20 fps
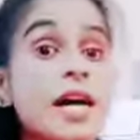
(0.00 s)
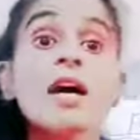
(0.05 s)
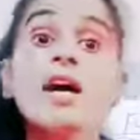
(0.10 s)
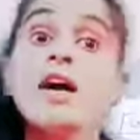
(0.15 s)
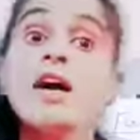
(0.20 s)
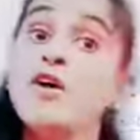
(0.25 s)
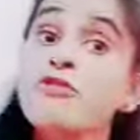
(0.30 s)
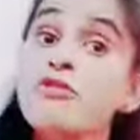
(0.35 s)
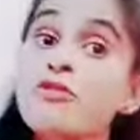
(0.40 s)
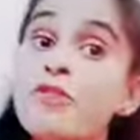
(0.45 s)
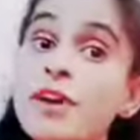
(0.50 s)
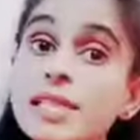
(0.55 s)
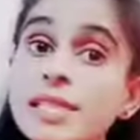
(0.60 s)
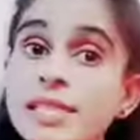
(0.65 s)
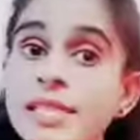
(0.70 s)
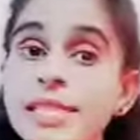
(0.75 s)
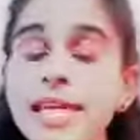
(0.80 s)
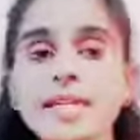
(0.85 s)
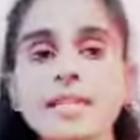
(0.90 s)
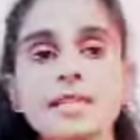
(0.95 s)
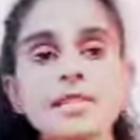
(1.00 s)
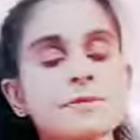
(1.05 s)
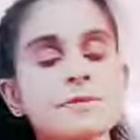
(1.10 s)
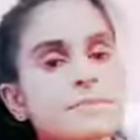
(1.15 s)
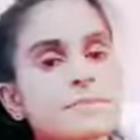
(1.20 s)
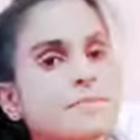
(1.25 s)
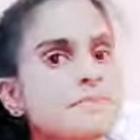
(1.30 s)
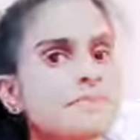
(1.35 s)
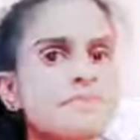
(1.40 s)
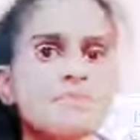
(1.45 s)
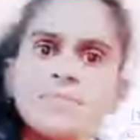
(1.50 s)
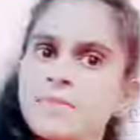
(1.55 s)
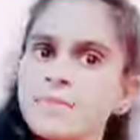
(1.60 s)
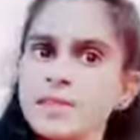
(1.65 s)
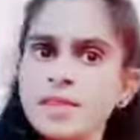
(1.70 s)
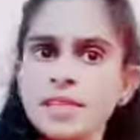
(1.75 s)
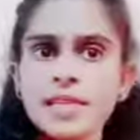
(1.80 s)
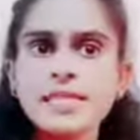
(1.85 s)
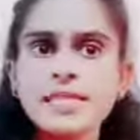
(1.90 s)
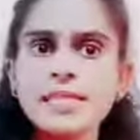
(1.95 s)
first aid.
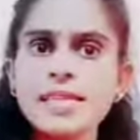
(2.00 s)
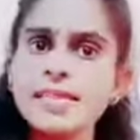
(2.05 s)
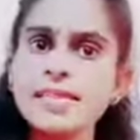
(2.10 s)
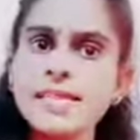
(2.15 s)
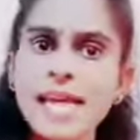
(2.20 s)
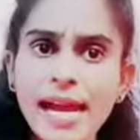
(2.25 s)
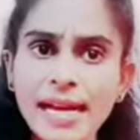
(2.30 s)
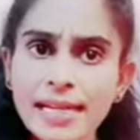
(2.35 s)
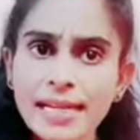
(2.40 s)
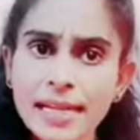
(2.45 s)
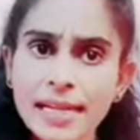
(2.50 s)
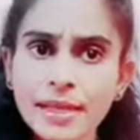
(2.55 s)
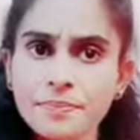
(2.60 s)
Yes, exactly.